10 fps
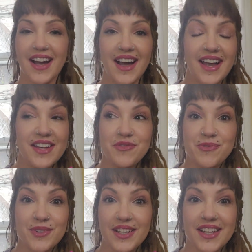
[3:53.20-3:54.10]
I
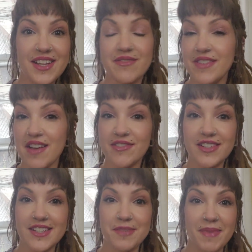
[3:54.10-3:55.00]
really have never
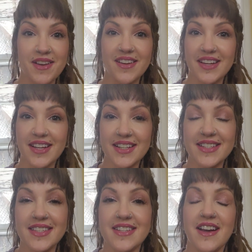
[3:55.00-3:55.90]

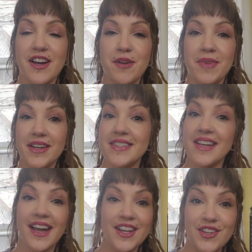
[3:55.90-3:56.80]
experienced um, a
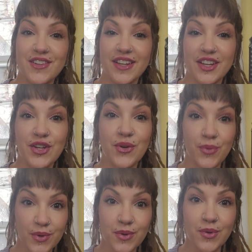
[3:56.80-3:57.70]
tighter knit
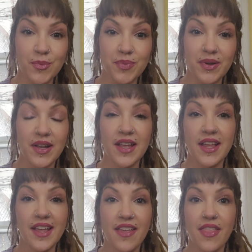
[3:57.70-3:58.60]
group
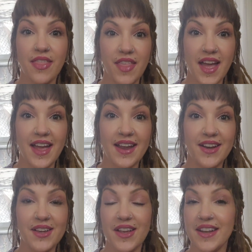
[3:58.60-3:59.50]

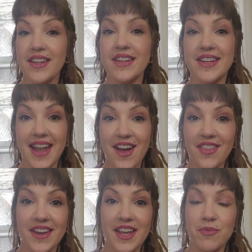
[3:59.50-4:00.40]
than now
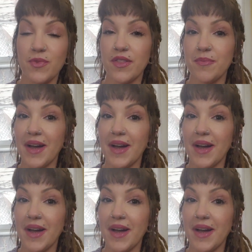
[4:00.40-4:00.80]
that I am with